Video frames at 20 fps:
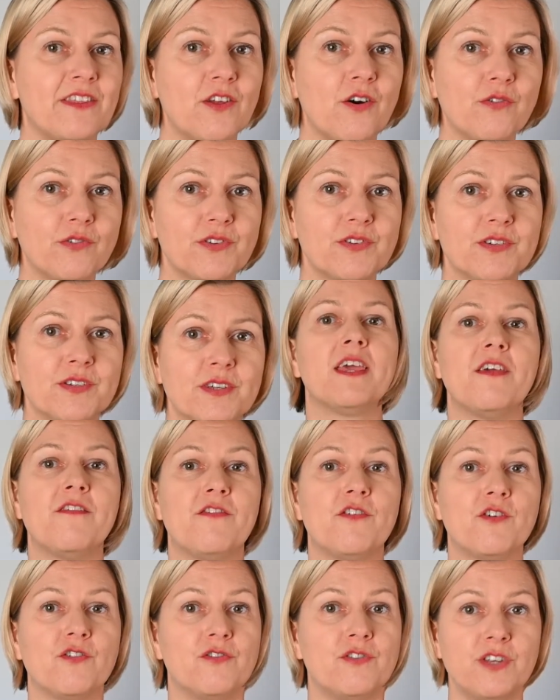note, if
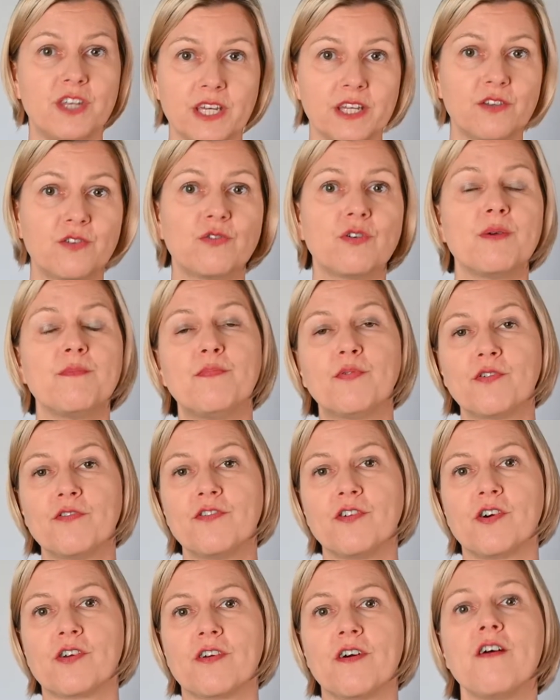you need to improve
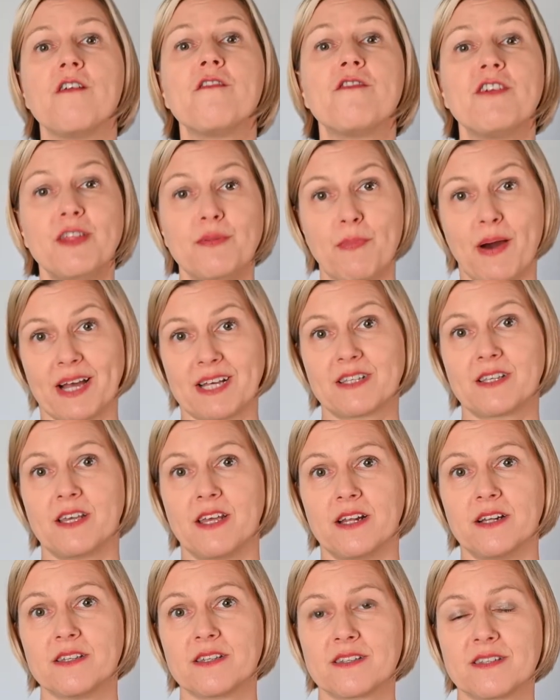your feedback
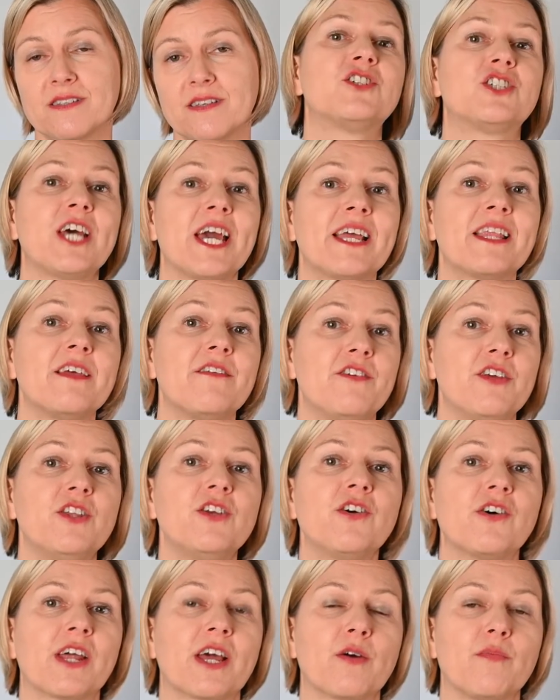skills, check the
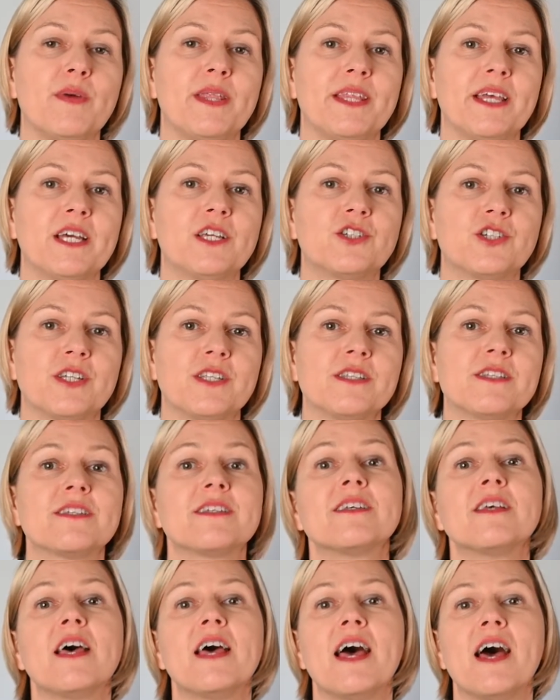video recommendations
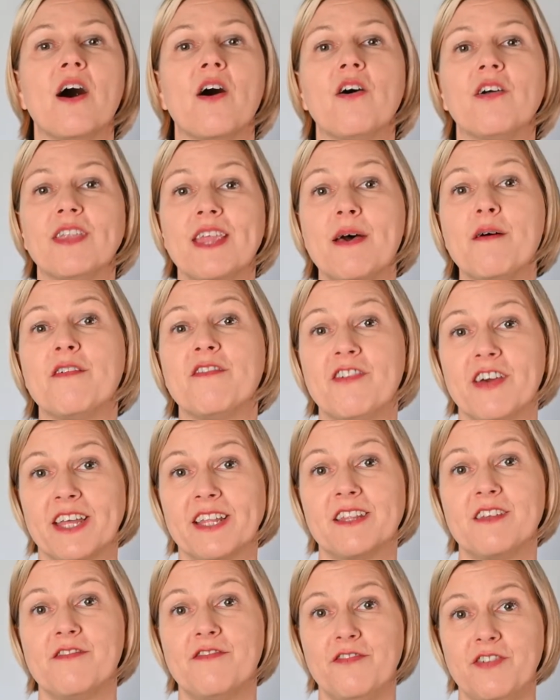on
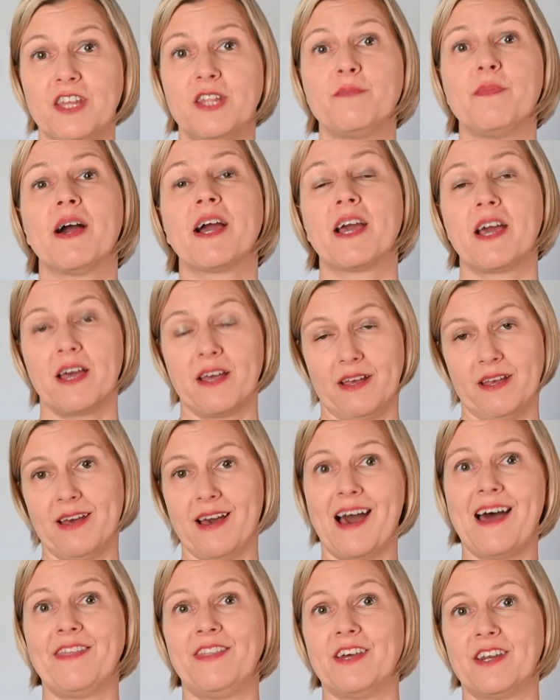effective feedback
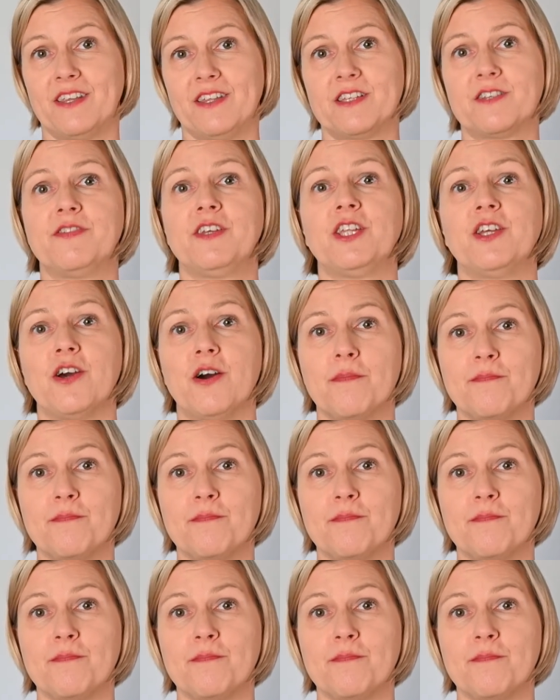under this video.